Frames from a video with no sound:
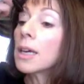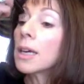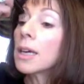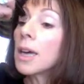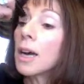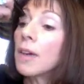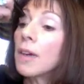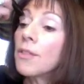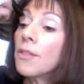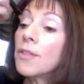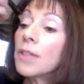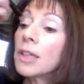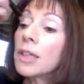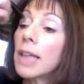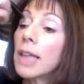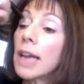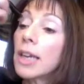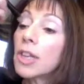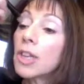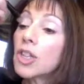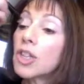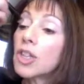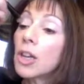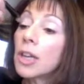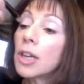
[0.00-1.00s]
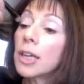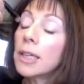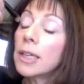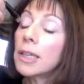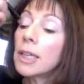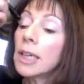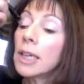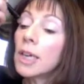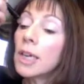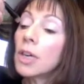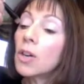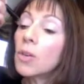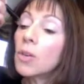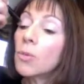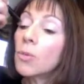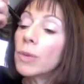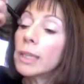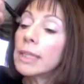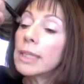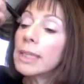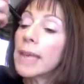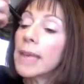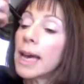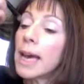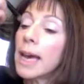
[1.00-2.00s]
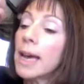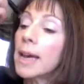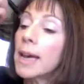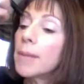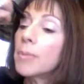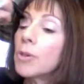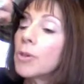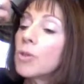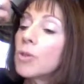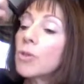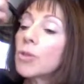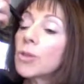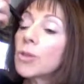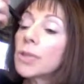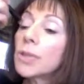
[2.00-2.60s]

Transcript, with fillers: of the lash line, we dab or